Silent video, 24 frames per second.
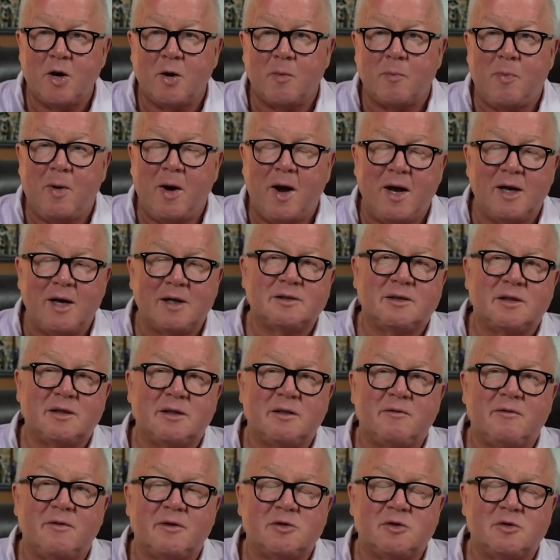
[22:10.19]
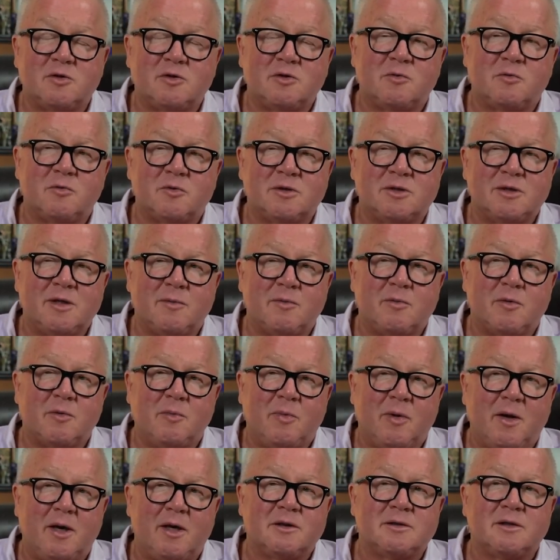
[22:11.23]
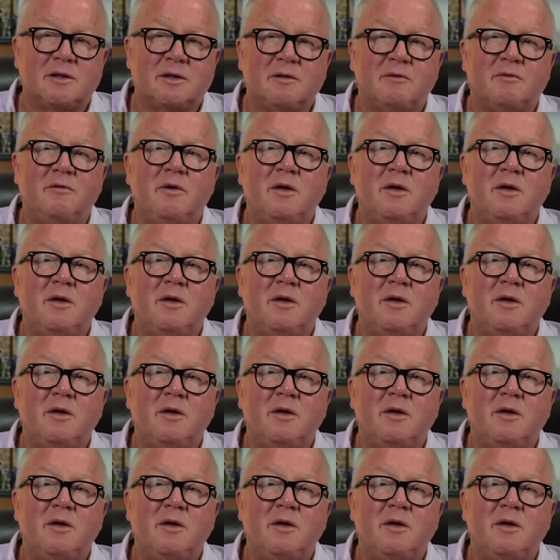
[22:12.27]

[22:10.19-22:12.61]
positive, estrogen receptor positive